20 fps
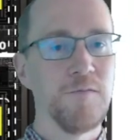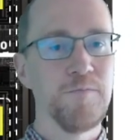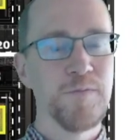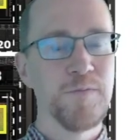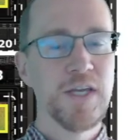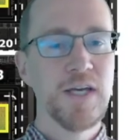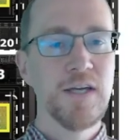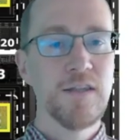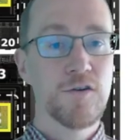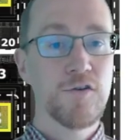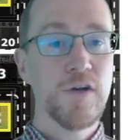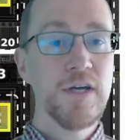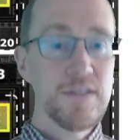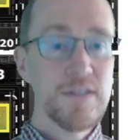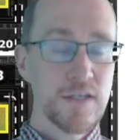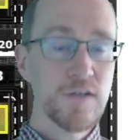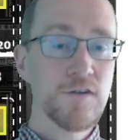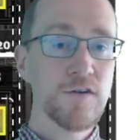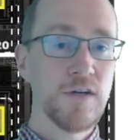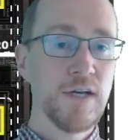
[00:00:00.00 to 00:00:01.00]
The Grace
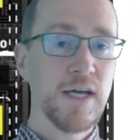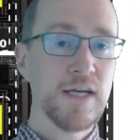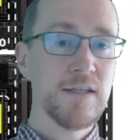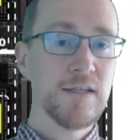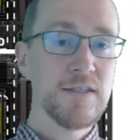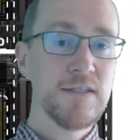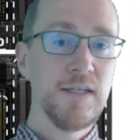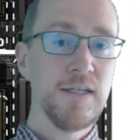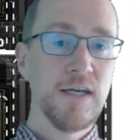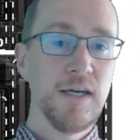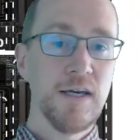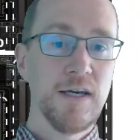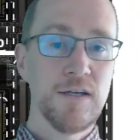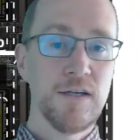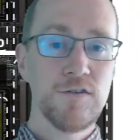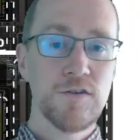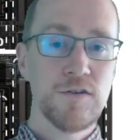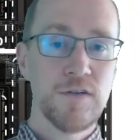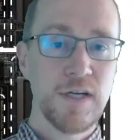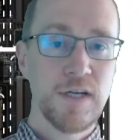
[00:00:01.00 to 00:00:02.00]
interconnect is the
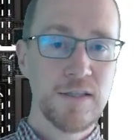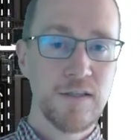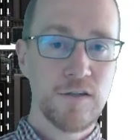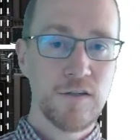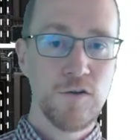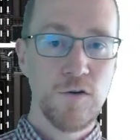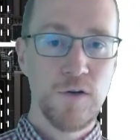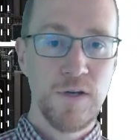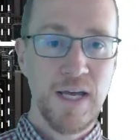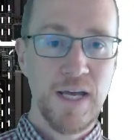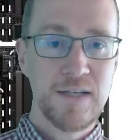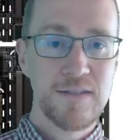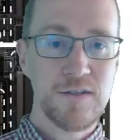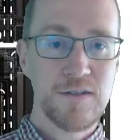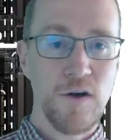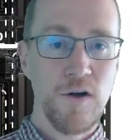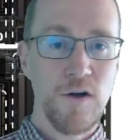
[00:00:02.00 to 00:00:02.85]
interconnect that connects all